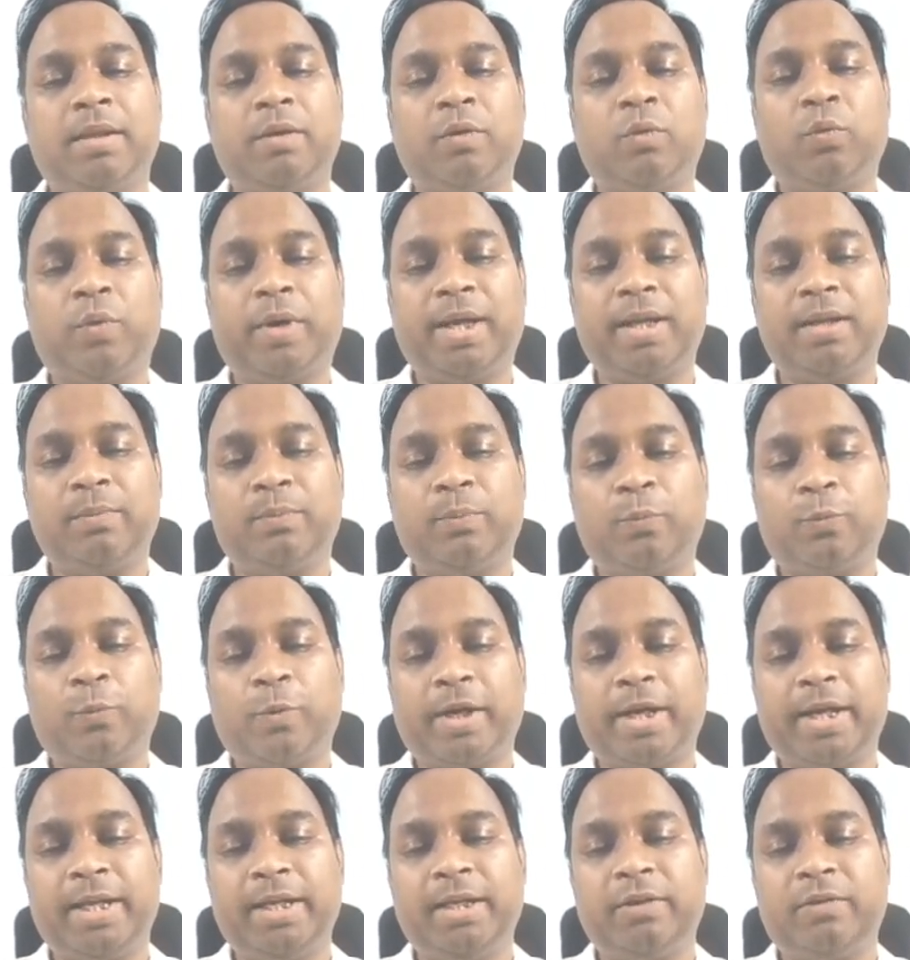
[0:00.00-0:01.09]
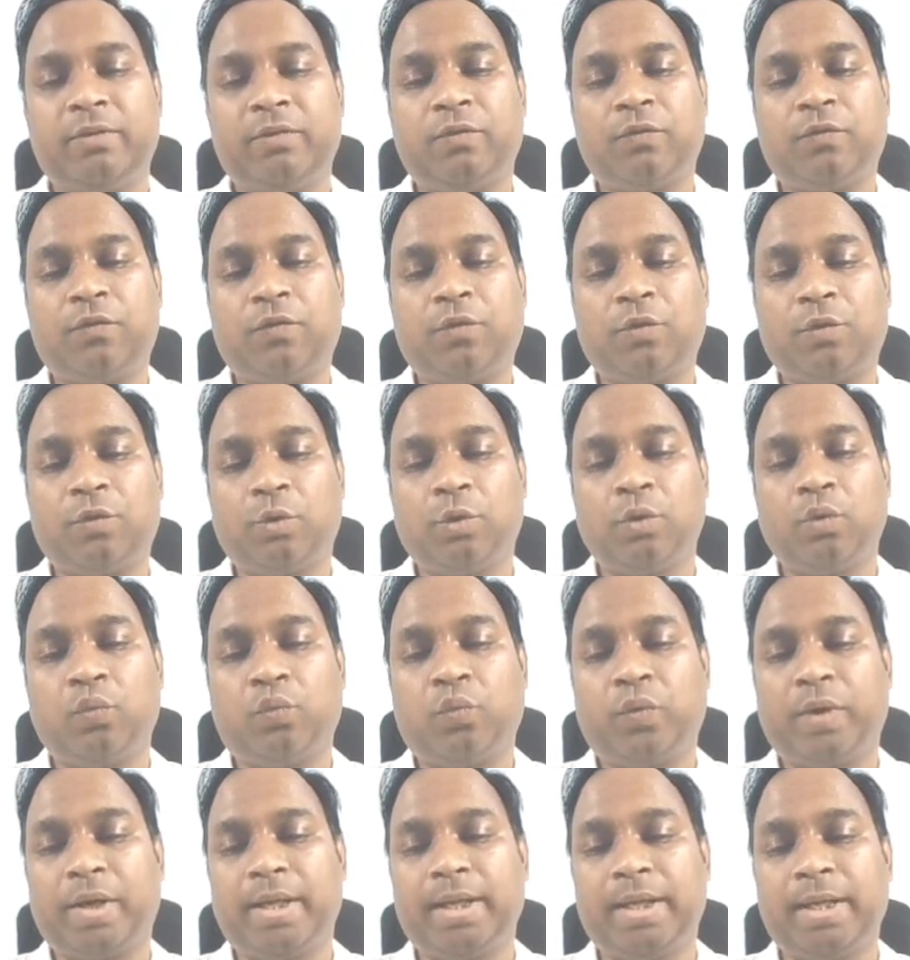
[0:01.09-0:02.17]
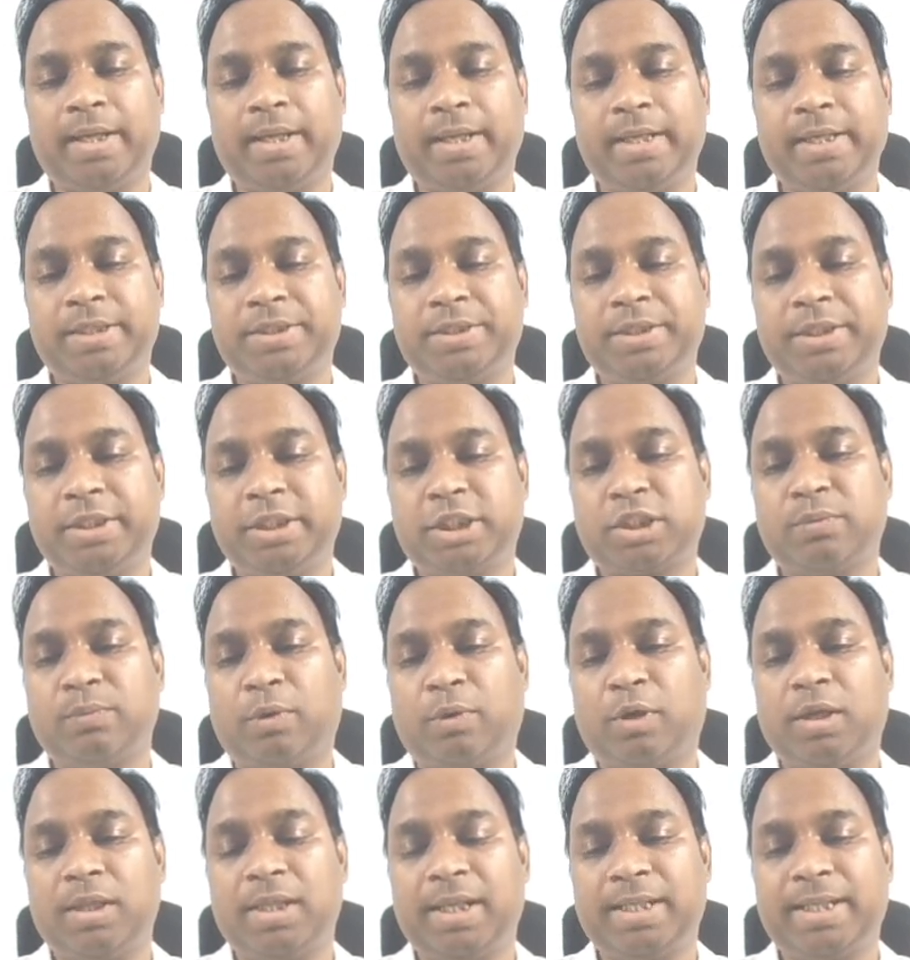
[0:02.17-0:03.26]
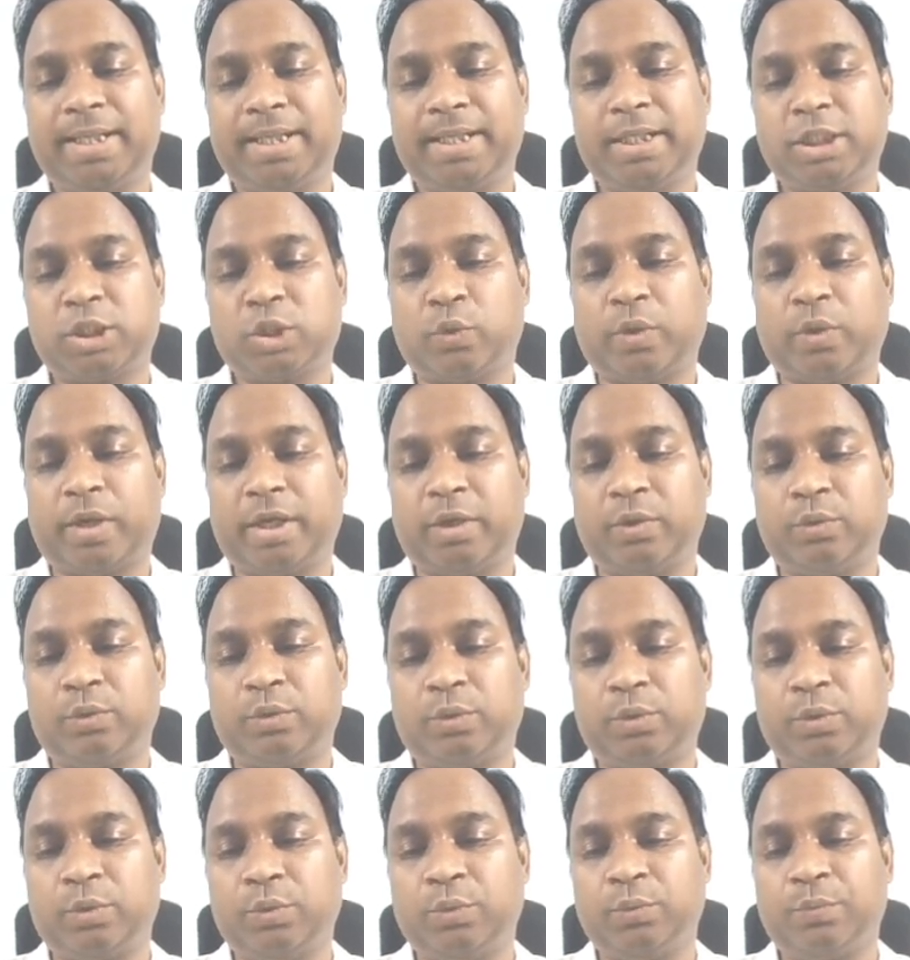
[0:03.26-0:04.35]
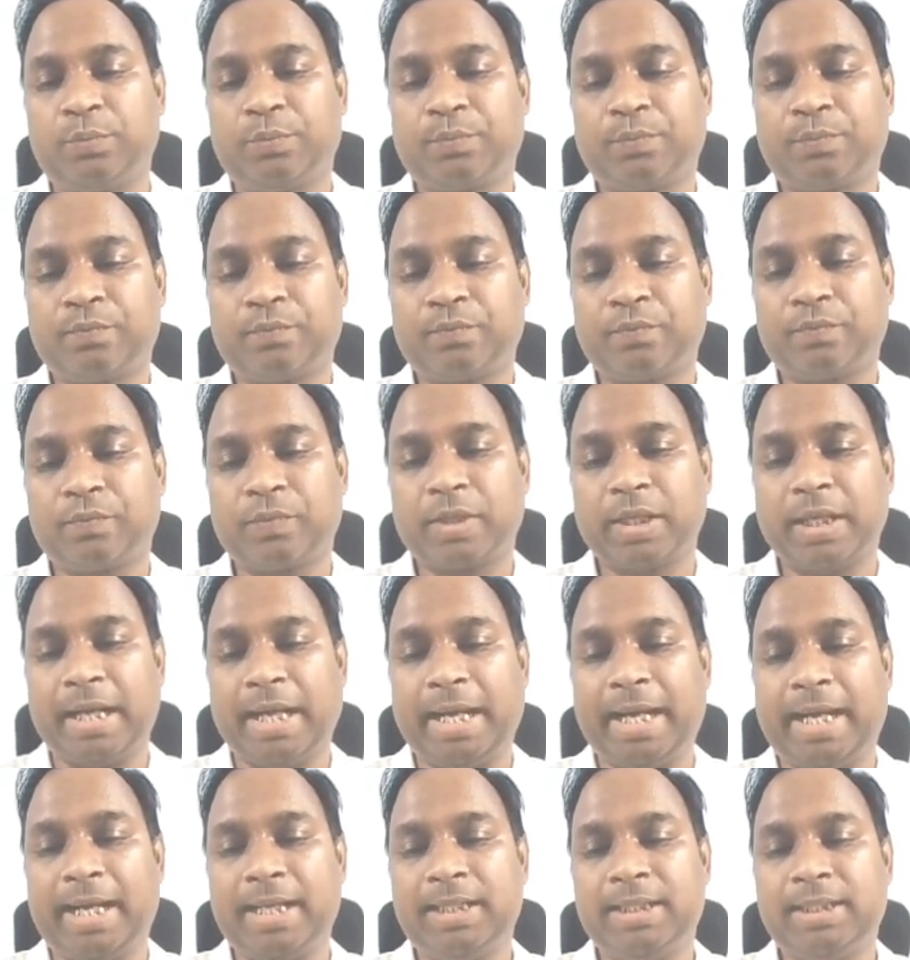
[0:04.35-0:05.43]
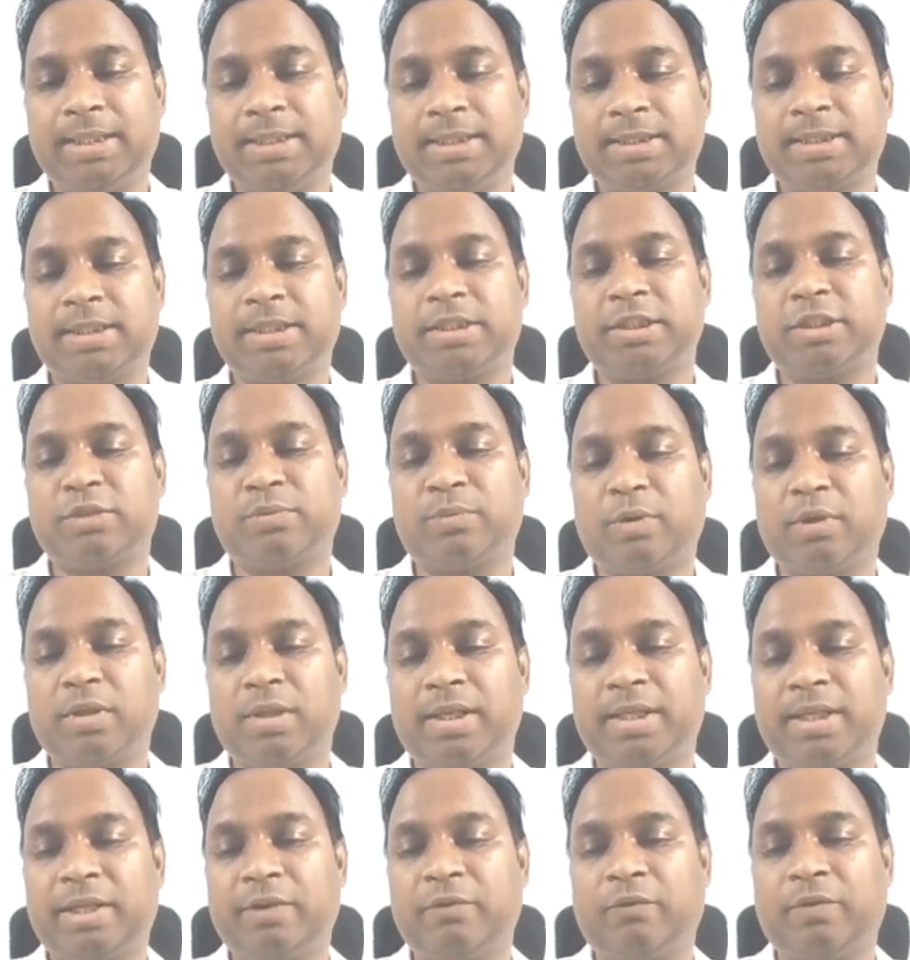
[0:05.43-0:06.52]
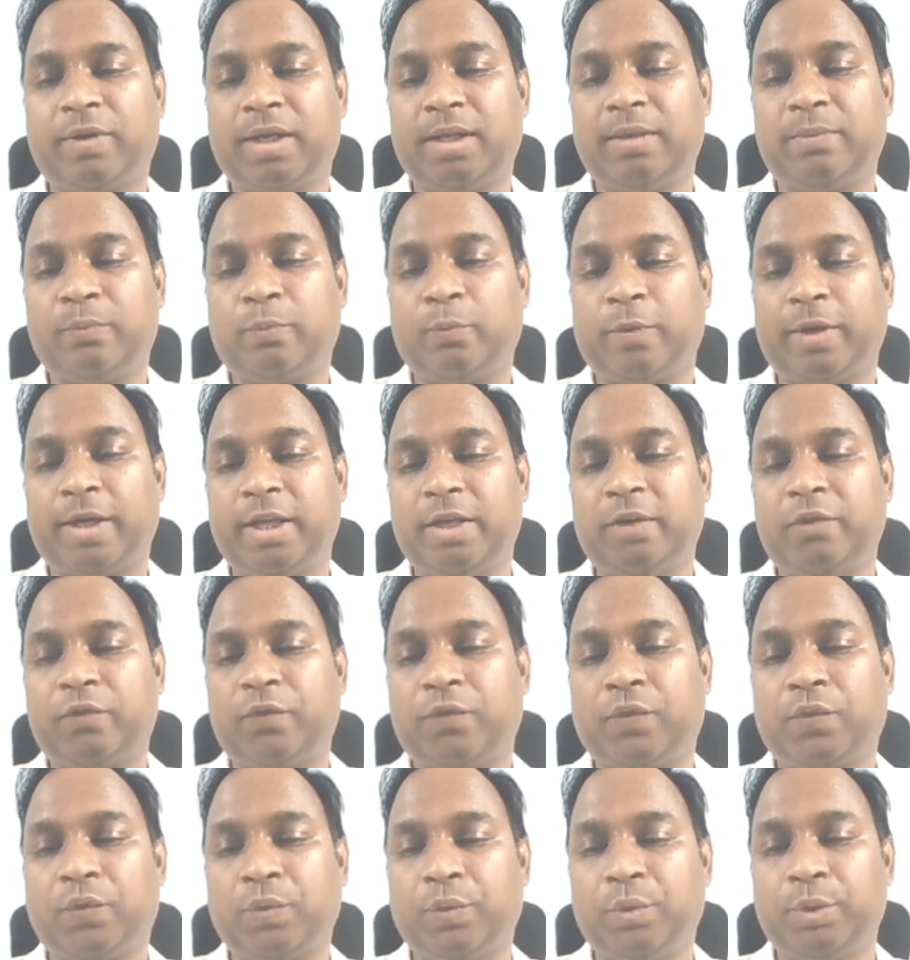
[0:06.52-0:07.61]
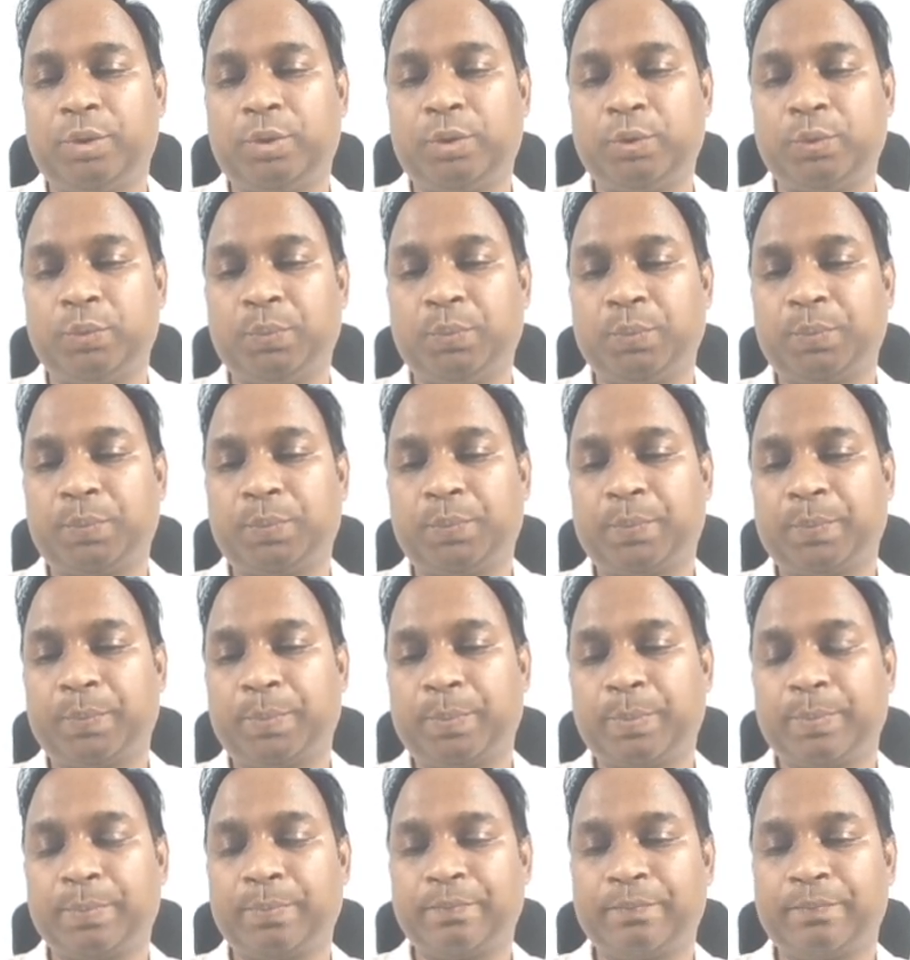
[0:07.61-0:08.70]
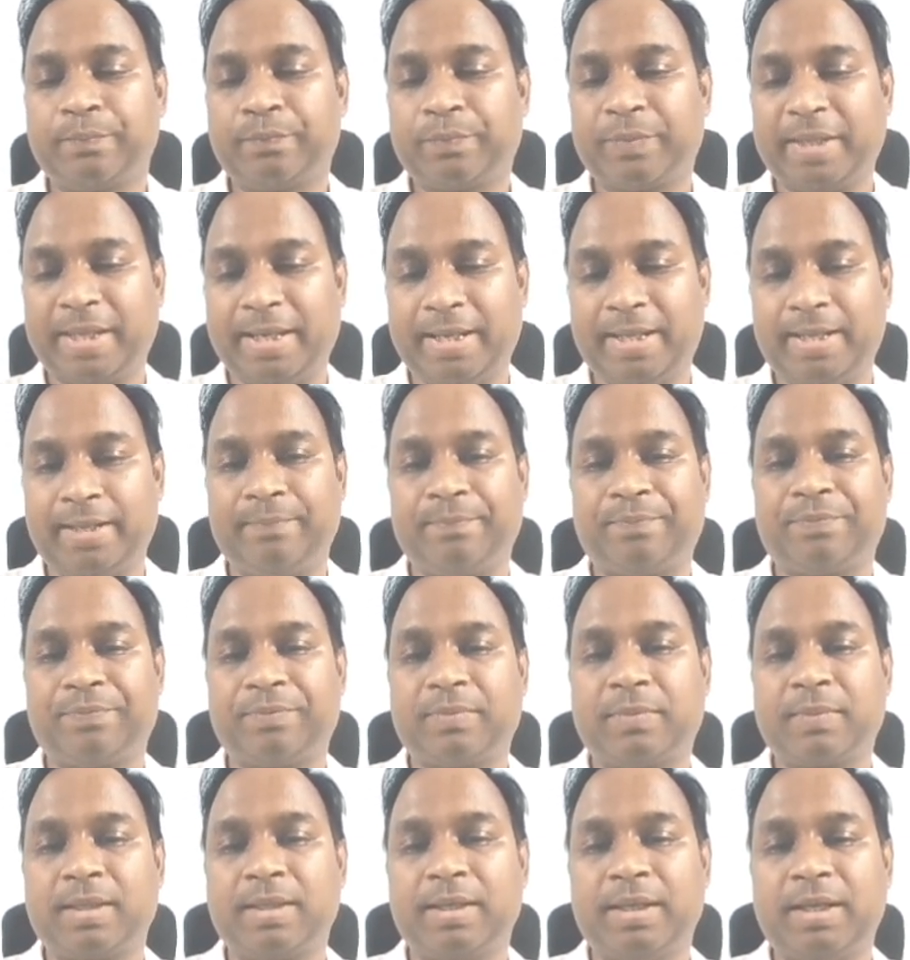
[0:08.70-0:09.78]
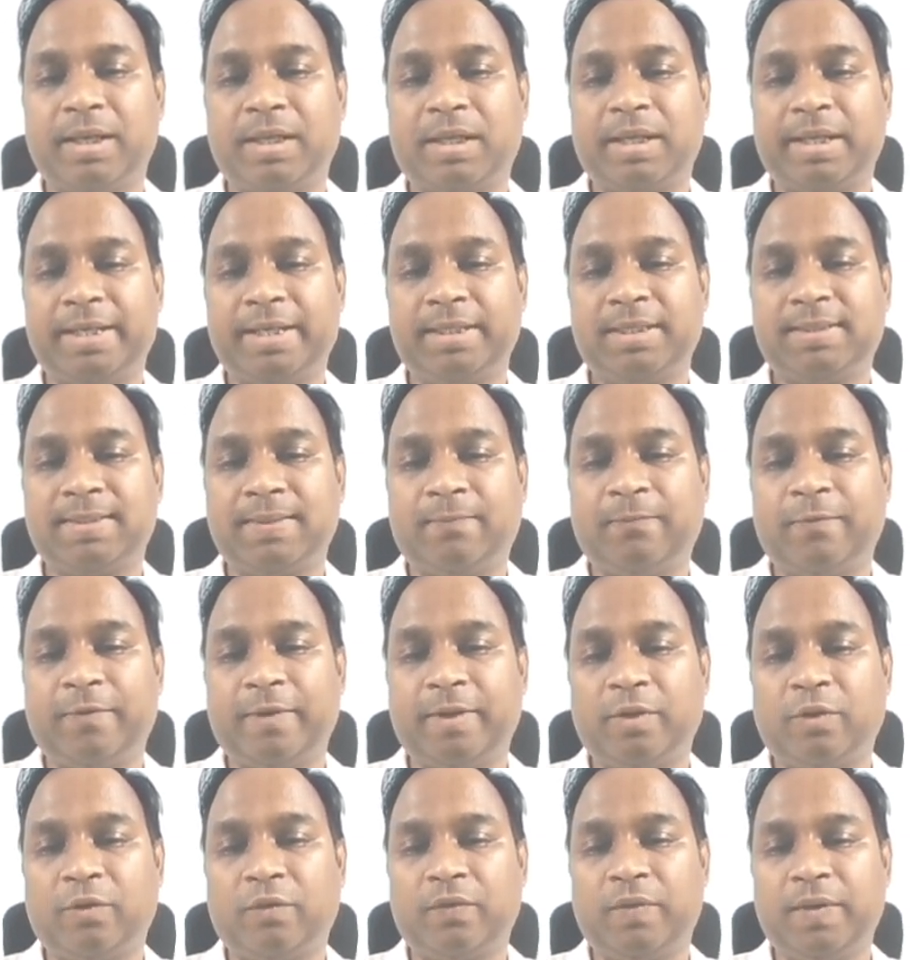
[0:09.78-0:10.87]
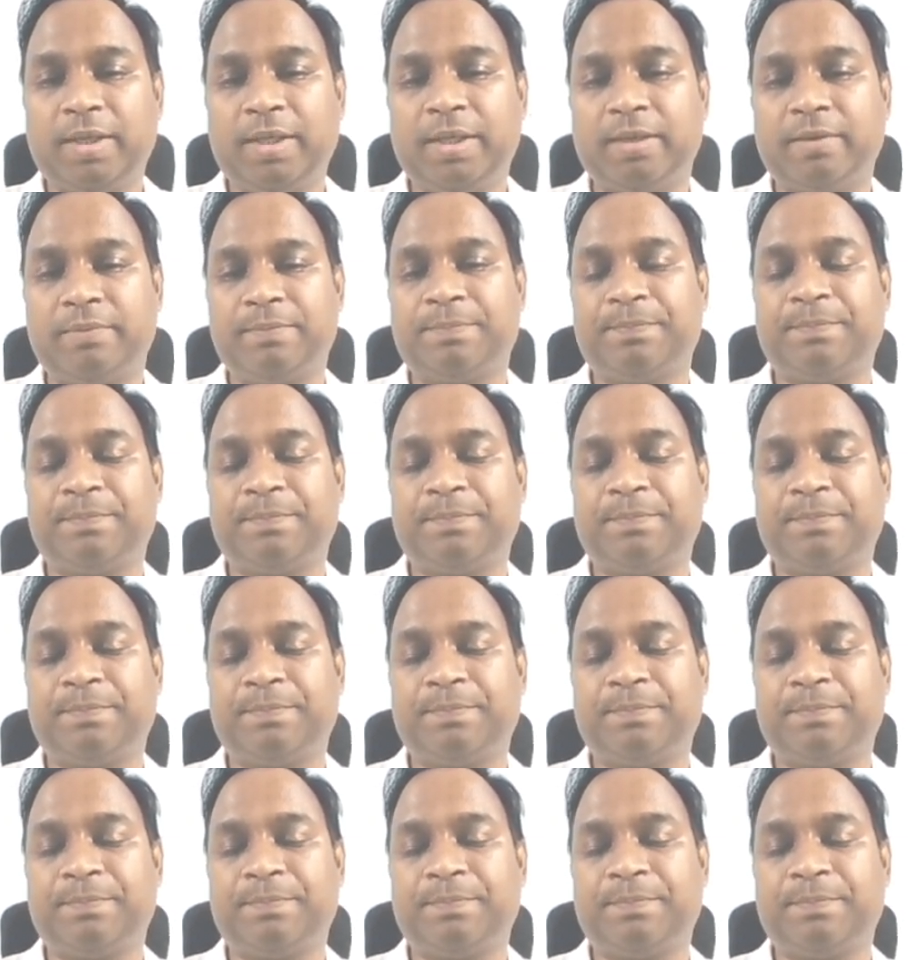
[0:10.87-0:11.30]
1.41 is smaller than square root 2. And this is smaller than 1.42. And now it lies somewhere over here.